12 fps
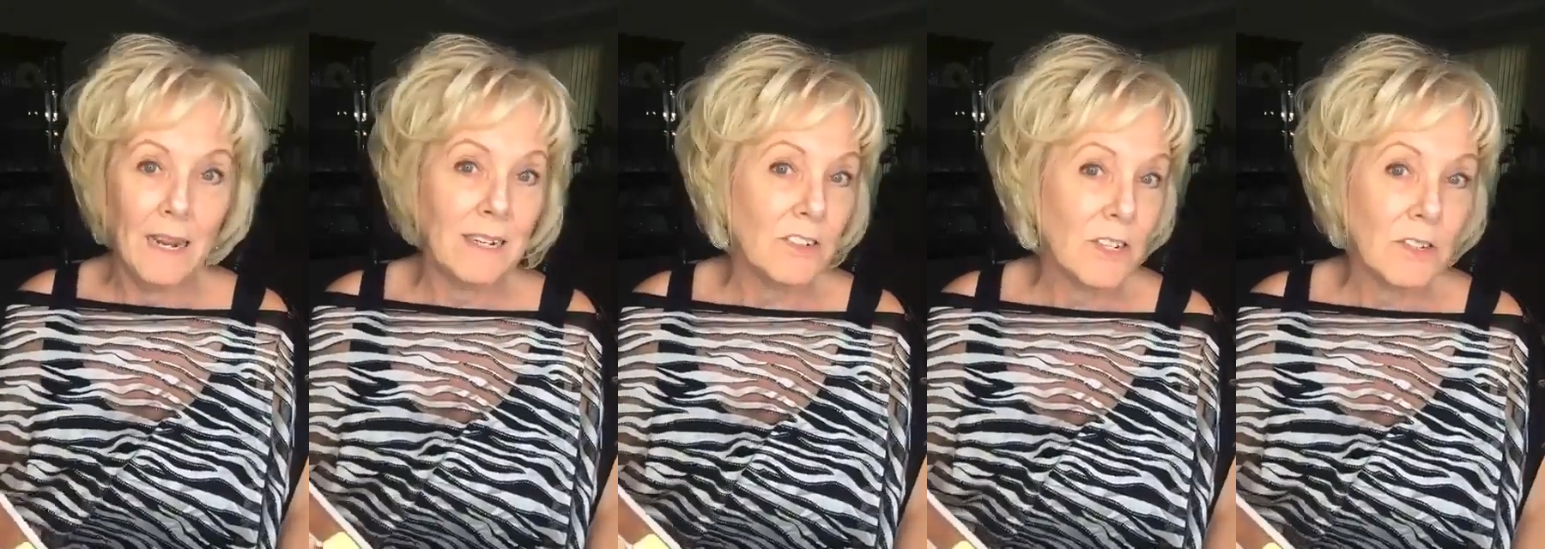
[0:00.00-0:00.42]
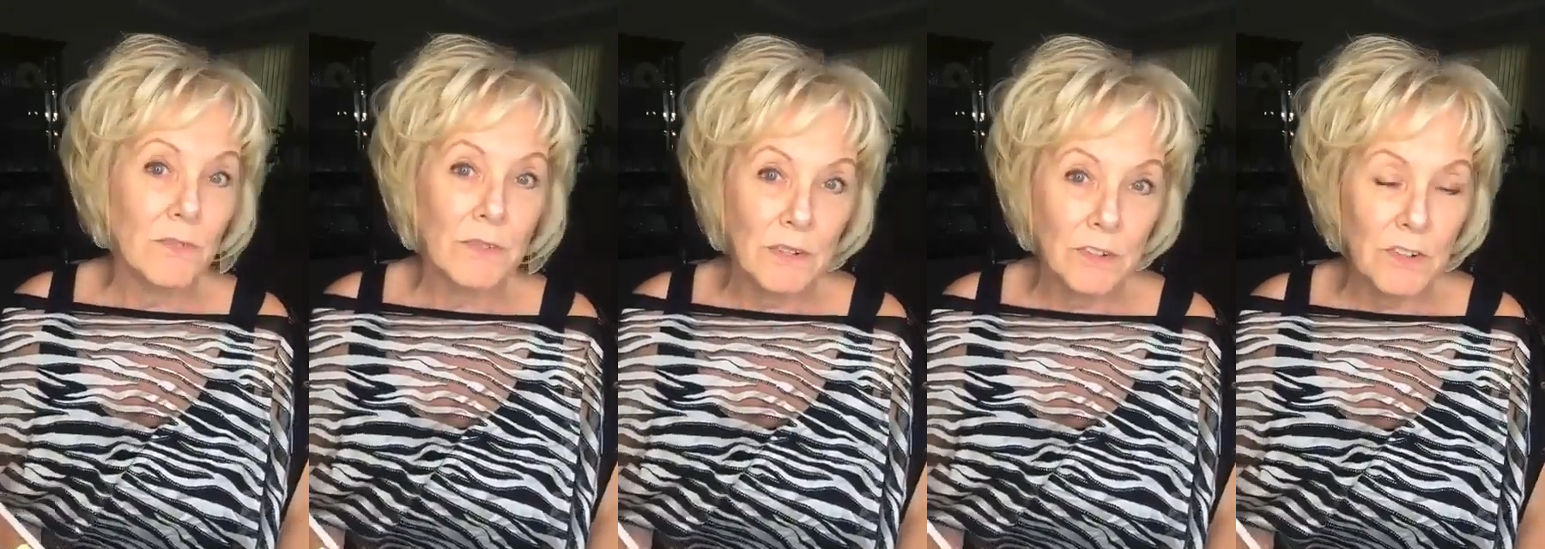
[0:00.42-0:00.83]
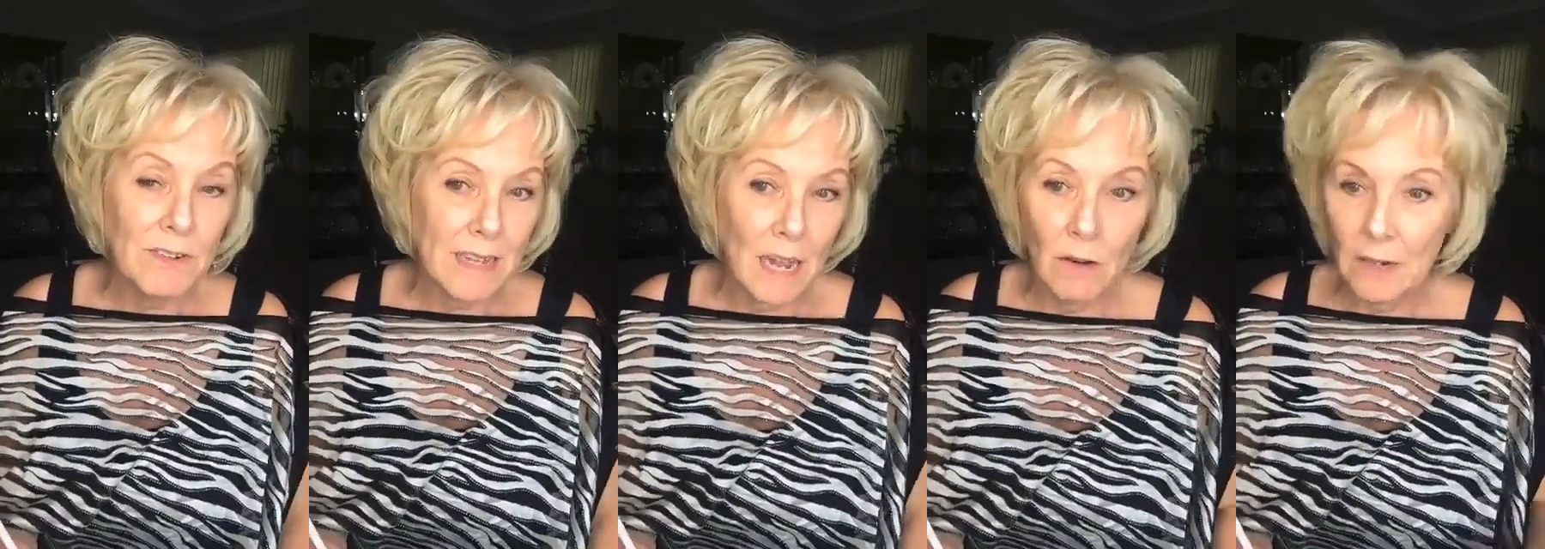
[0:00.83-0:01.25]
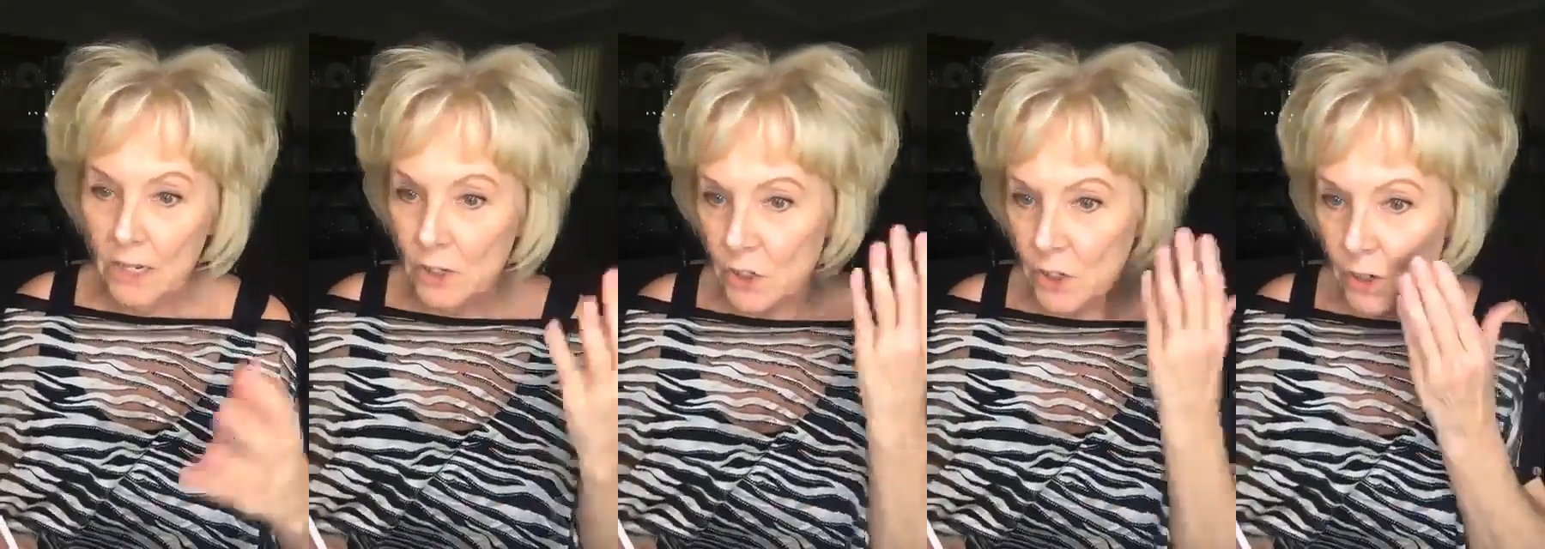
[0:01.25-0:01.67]
It just filters out
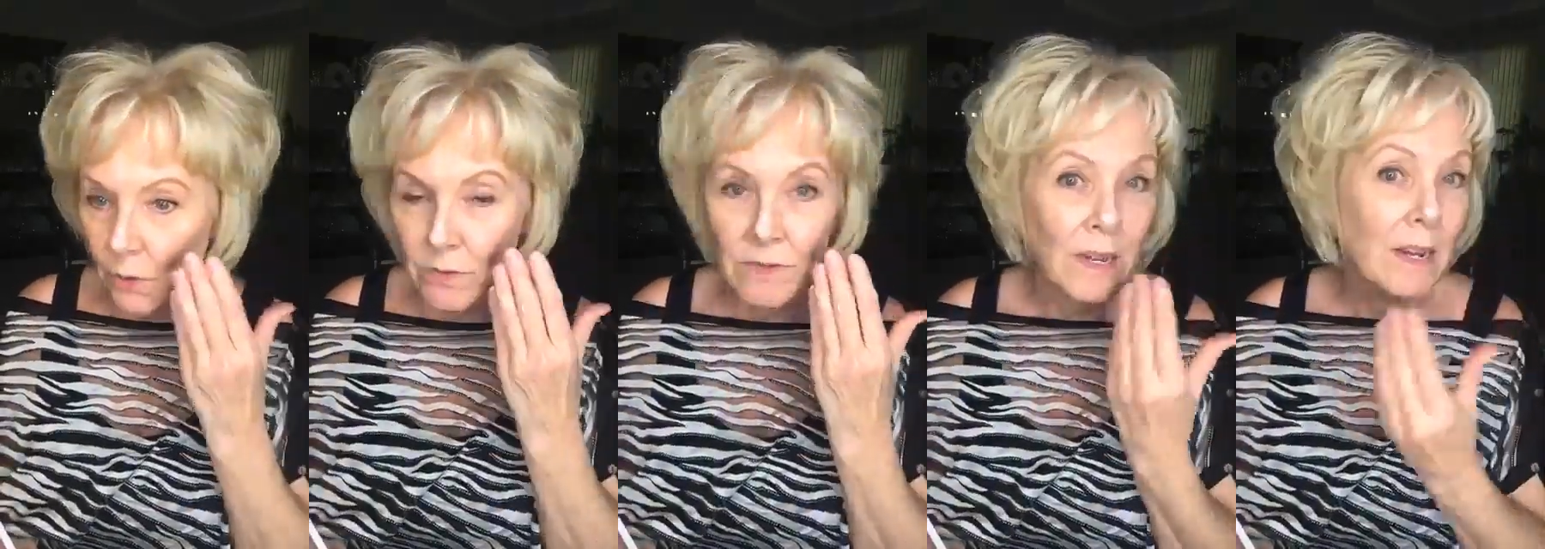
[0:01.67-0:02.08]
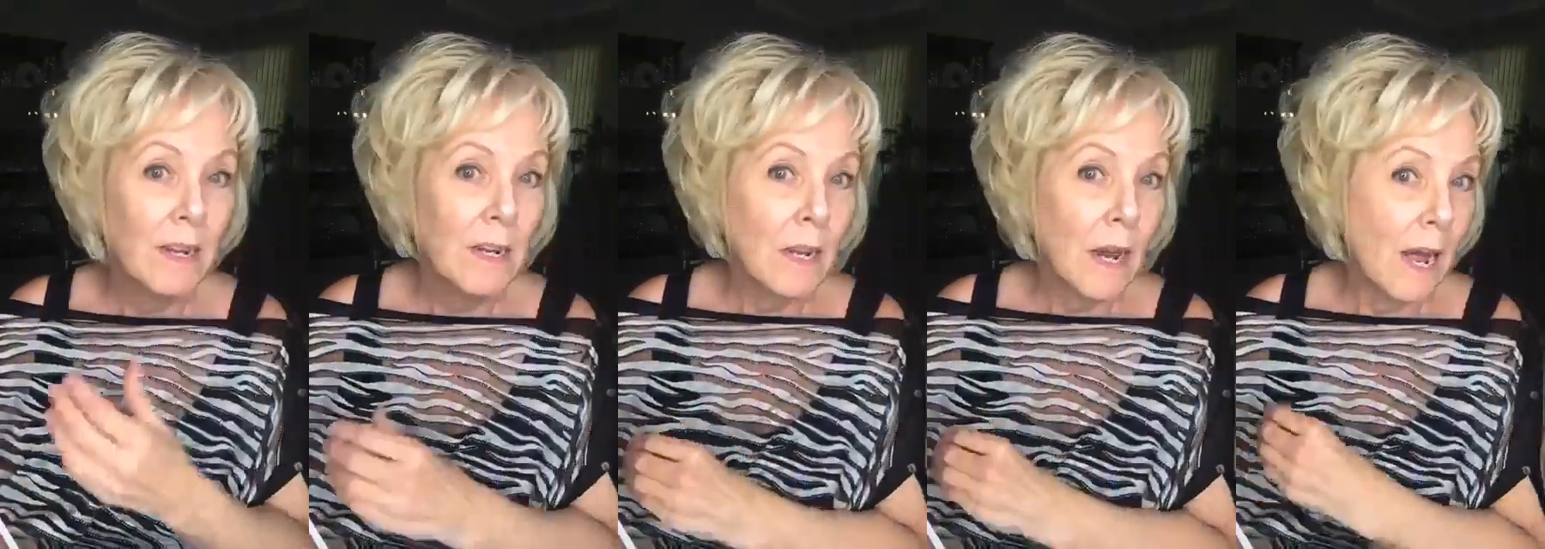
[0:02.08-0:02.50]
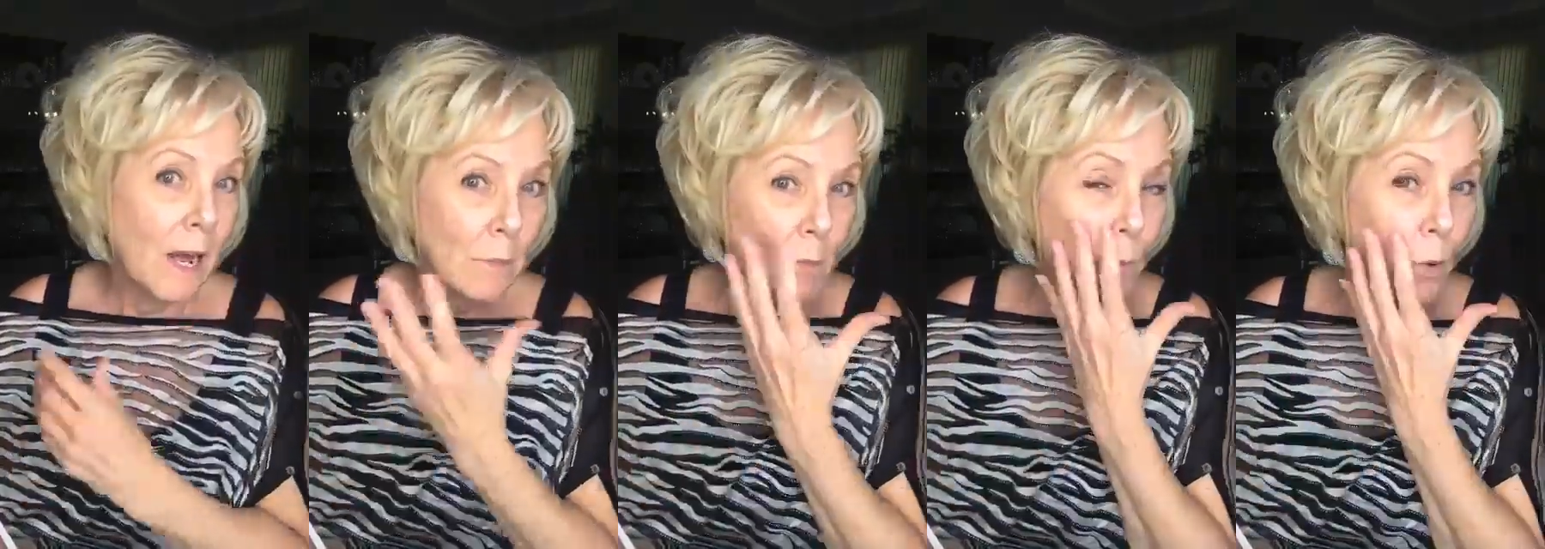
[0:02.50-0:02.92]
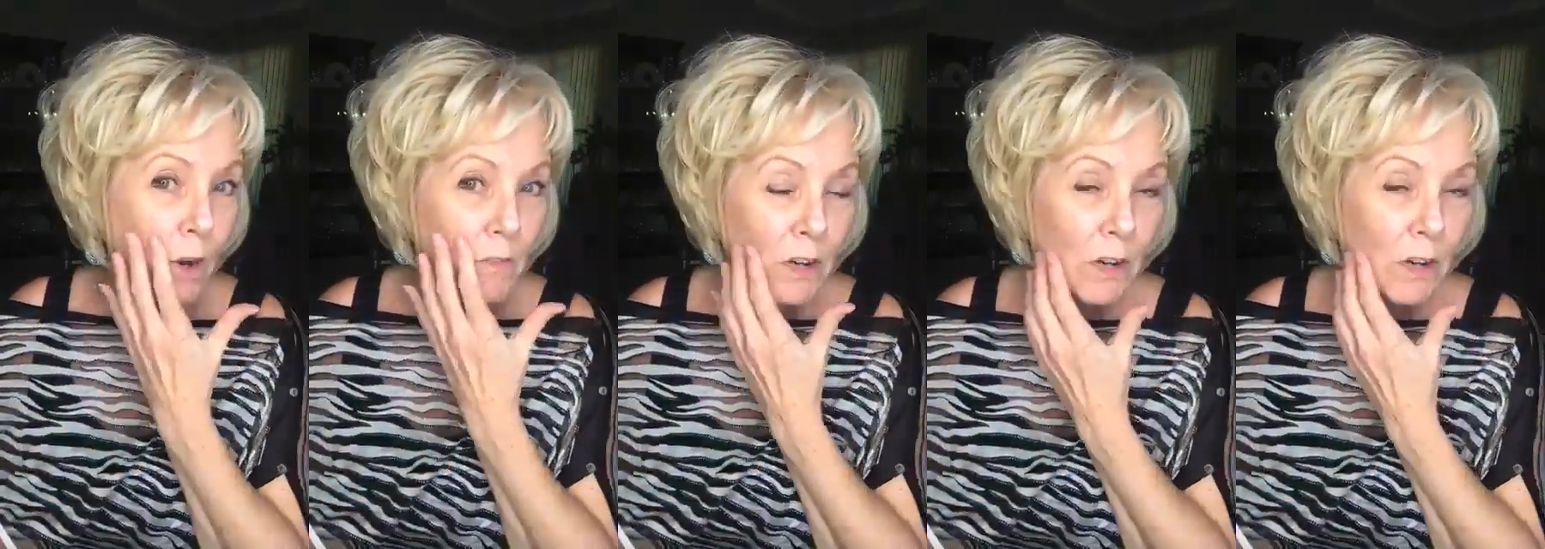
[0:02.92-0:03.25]
and shows more of your